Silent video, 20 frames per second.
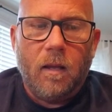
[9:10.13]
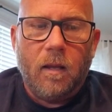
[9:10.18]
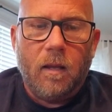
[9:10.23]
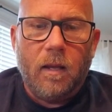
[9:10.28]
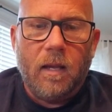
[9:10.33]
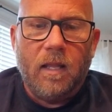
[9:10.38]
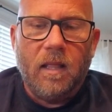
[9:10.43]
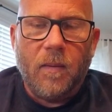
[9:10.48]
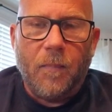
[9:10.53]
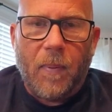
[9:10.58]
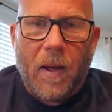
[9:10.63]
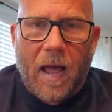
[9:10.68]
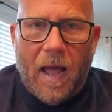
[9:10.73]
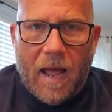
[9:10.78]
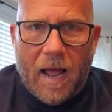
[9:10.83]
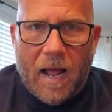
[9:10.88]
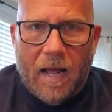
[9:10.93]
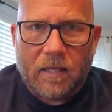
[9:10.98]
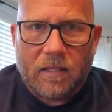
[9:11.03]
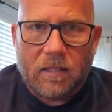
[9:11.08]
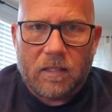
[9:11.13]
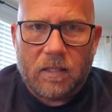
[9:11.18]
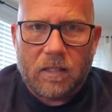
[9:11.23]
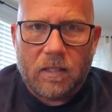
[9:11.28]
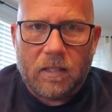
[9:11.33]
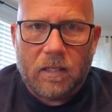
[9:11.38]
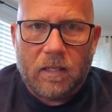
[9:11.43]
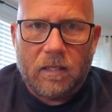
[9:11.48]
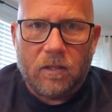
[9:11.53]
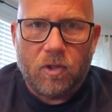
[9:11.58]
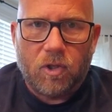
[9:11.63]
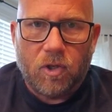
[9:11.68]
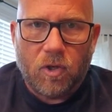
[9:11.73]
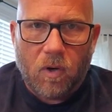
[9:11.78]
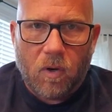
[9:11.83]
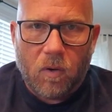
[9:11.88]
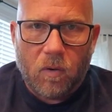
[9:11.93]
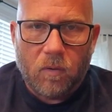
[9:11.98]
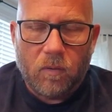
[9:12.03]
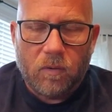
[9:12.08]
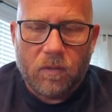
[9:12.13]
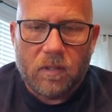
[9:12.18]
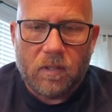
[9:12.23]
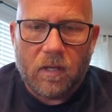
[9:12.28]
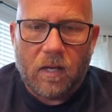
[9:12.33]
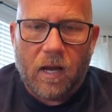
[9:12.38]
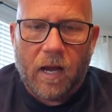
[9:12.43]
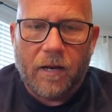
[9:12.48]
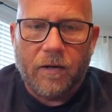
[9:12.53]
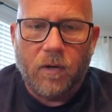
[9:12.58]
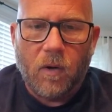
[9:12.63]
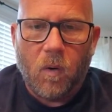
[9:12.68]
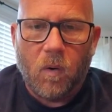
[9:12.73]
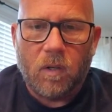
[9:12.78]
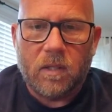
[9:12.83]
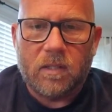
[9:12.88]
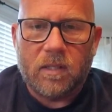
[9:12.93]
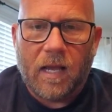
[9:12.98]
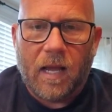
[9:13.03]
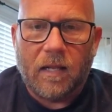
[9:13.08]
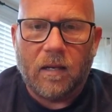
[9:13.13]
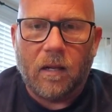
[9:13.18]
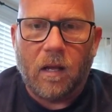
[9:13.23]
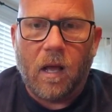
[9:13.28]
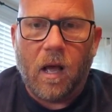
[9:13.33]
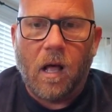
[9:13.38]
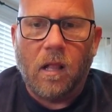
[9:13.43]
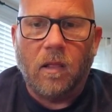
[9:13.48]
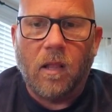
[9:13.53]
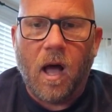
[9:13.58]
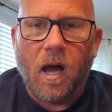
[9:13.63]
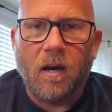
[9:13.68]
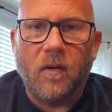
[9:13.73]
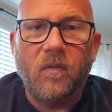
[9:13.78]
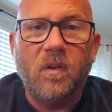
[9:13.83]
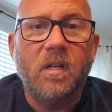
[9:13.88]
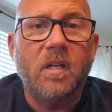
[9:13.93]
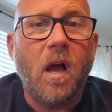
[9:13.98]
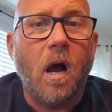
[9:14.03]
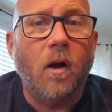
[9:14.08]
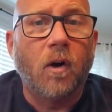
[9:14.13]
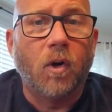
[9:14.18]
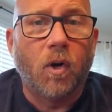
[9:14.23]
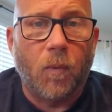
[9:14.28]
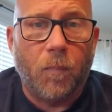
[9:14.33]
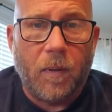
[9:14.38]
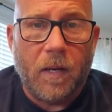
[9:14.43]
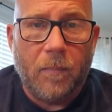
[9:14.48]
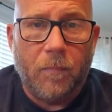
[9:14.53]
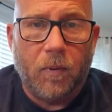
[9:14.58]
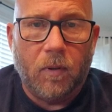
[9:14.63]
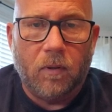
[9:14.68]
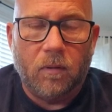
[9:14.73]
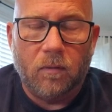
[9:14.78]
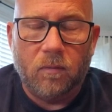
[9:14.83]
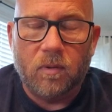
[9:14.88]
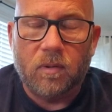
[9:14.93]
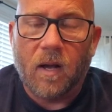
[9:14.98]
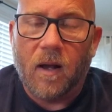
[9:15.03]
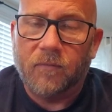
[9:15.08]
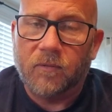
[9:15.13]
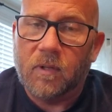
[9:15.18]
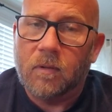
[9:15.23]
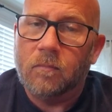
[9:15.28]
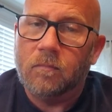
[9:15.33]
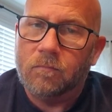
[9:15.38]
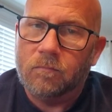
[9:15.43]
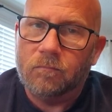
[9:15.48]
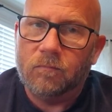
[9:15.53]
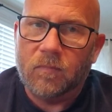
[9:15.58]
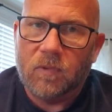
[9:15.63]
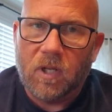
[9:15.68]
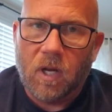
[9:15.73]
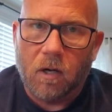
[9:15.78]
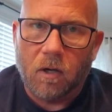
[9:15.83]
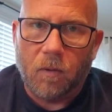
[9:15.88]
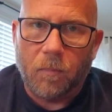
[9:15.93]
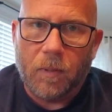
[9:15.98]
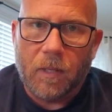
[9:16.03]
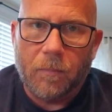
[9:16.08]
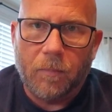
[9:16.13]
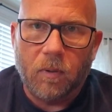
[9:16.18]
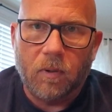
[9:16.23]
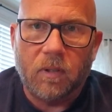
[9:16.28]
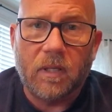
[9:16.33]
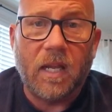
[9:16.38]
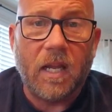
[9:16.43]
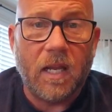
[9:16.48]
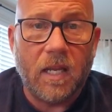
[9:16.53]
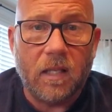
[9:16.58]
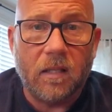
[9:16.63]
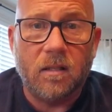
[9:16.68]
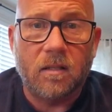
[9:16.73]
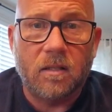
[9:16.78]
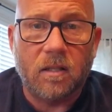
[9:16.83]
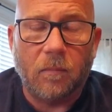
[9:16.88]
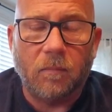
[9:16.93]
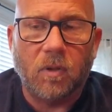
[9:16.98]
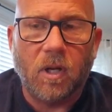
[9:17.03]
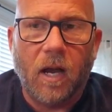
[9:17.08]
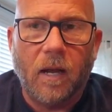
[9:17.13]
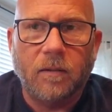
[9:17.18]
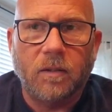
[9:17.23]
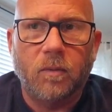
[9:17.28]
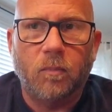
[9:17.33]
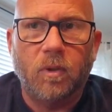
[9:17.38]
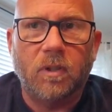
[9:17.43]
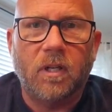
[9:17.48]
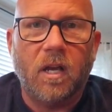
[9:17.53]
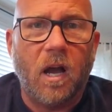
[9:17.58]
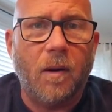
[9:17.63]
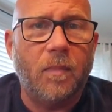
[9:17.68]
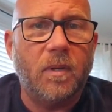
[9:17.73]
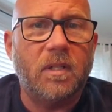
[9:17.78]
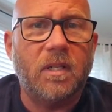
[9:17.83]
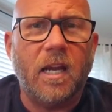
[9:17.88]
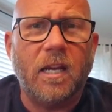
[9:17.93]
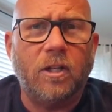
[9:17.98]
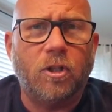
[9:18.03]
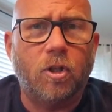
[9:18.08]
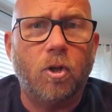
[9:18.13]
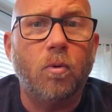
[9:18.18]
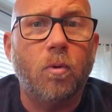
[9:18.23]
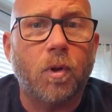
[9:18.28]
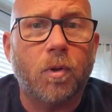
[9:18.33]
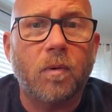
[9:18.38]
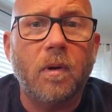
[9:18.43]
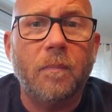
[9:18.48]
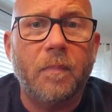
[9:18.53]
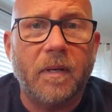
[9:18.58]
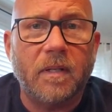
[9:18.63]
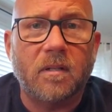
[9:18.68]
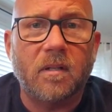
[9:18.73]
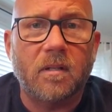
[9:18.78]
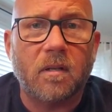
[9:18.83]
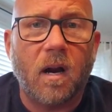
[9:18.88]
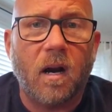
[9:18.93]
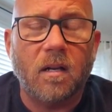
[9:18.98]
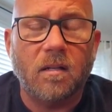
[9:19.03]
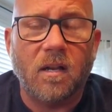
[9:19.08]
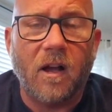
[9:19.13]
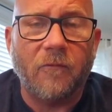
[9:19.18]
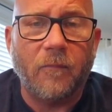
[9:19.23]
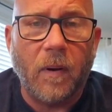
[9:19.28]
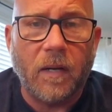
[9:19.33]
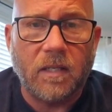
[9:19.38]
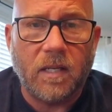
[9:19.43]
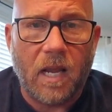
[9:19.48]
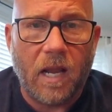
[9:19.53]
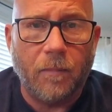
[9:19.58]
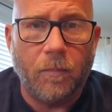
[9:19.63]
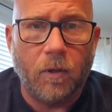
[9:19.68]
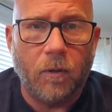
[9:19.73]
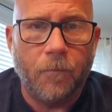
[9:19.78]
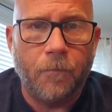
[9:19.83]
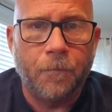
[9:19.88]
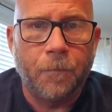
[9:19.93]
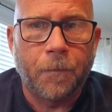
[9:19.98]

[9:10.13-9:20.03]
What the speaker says: In the past, in shows, I noticed that a lot of younger people, it was often younger people, kids sometimes, would come and take 2 or 3 business cards off my table.